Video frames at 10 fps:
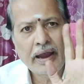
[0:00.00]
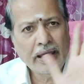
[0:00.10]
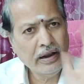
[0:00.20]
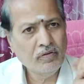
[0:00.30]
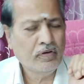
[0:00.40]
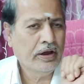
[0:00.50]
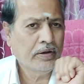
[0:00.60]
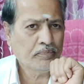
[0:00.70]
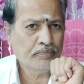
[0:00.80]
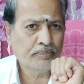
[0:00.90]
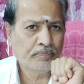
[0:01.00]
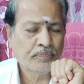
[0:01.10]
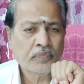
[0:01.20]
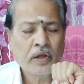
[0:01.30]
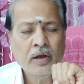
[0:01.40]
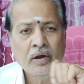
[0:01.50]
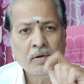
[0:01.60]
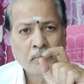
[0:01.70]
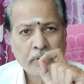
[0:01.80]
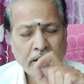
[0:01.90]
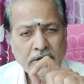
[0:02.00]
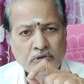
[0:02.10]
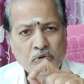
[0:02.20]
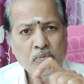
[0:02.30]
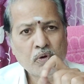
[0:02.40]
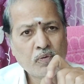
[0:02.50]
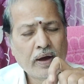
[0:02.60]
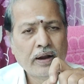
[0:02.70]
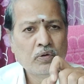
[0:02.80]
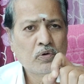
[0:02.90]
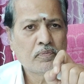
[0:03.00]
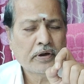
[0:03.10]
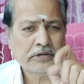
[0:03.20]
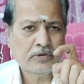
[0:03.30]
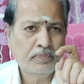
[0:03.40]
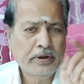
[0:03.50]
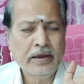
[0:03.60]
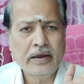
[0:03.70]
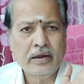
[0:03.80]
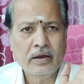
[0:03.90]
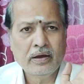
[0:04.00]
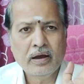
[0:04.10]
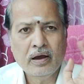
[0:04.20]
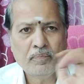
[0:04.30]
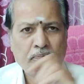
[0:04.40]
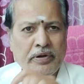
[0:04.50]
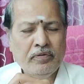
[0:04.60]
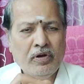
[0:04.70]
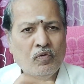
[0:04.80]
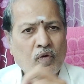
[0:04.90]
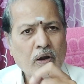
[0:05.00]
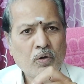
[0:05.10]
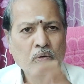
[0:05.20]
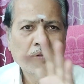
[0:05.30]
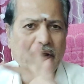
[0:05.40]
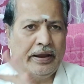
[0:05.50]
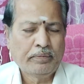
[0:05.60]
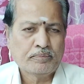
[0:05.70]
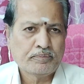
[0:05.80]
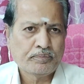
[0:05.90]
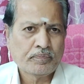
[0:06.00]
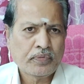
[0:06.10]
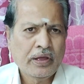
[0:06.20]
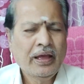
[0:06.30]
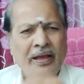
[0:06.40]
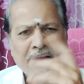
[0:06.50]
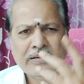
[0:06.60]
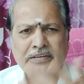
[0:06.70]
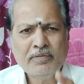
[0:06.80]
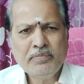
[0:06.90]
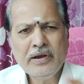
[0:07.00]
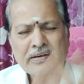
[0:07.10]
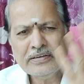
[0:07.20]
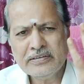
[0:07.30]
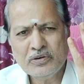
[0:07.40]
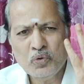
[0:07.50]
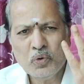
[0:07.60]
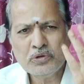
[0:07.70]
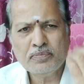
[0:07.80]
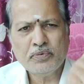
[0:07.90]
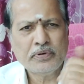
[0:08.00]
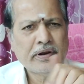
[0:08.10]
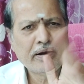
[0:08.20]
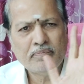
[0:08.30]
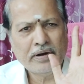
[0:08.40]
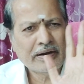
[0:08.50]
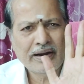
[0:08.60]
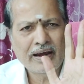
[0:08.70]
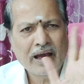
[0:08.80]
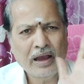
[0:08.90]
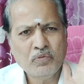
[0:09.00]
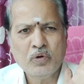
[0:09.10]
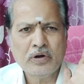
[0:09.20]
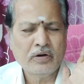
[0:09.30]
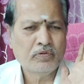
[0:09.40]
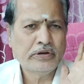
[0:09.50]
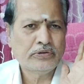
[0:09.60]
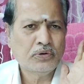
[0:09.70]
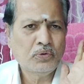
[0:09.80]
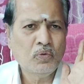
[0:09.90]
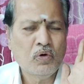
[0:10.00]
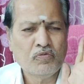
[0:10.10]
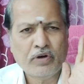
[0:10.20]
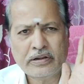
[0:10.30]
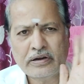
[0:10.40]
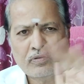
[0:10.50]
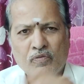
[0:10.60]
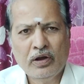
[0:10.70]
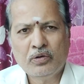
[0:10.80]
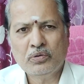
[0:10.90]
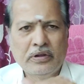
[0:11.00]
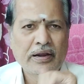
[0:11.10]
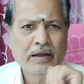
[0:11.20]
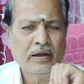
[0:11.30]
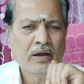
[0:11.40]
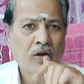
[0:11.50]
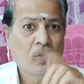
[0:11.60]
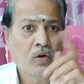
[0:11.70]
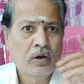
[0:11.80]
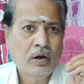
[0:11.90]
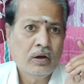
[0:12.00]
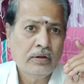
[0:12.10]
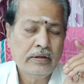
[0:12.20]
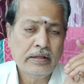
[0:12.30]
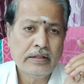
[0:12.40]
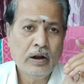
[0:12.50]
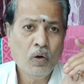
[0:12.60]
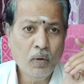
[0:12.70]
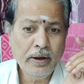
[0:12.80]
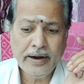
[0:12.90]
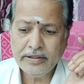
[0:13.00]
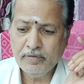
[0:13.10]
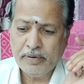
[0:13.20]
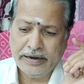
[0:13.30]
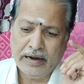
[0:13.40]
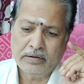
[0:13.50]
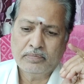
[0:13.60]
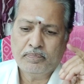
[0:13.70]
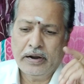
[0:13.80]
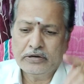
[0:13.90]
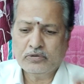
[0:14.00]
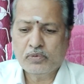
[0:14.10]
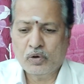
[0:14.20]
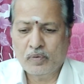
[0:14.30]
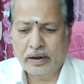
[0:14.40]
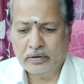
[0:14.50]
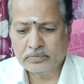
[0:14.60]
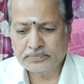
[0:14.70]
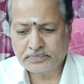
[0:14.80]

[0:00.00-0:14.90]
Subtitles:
Anyway, price to book value must be between 1 to 3. In some cases, it goes up to 10, but I won't advise you to go for that. 1 to 3. The lower, the better price to book value.